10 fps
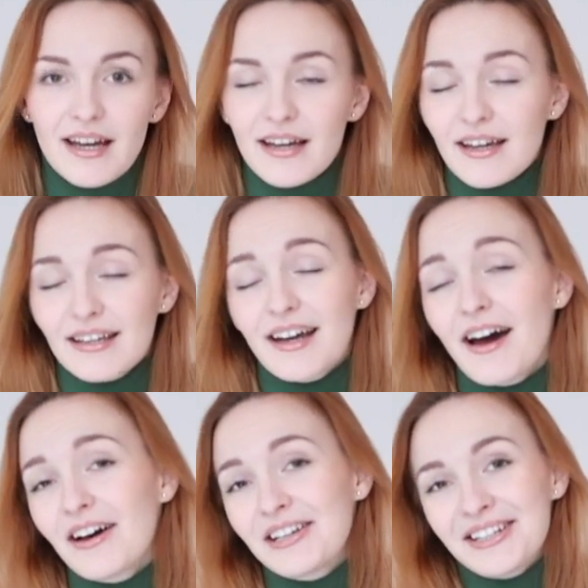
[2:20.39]
I
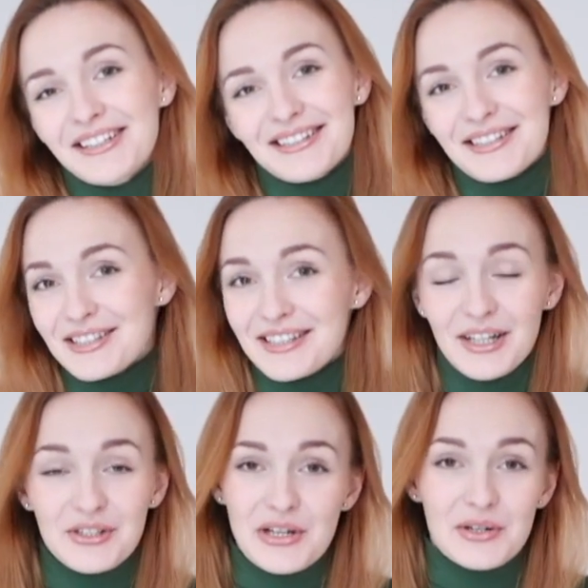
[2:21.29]
can't
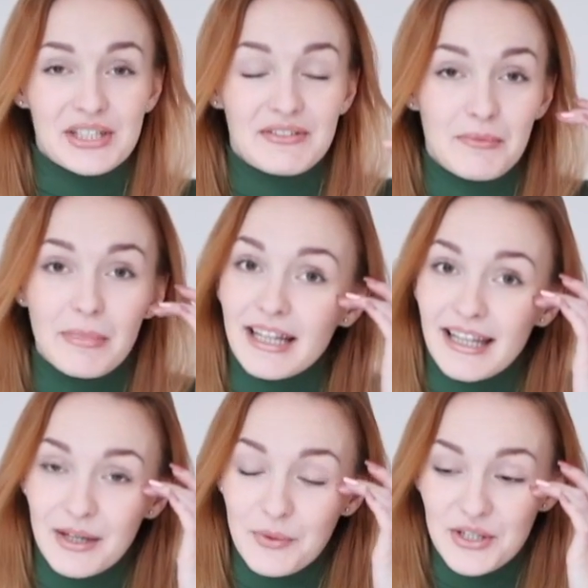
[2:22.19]
tell jokes even my
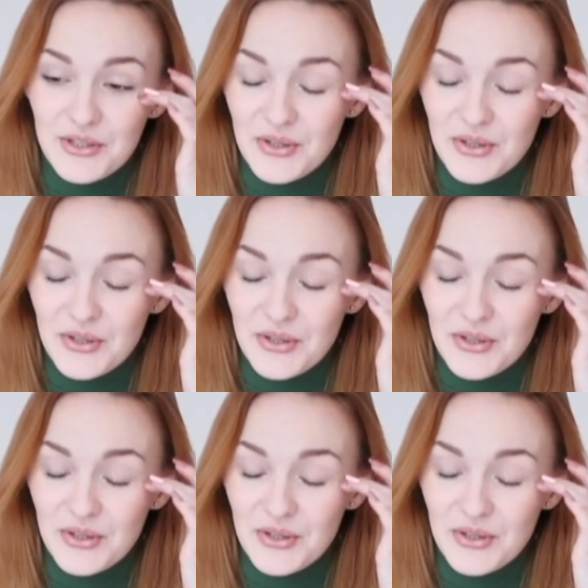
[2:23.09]
language,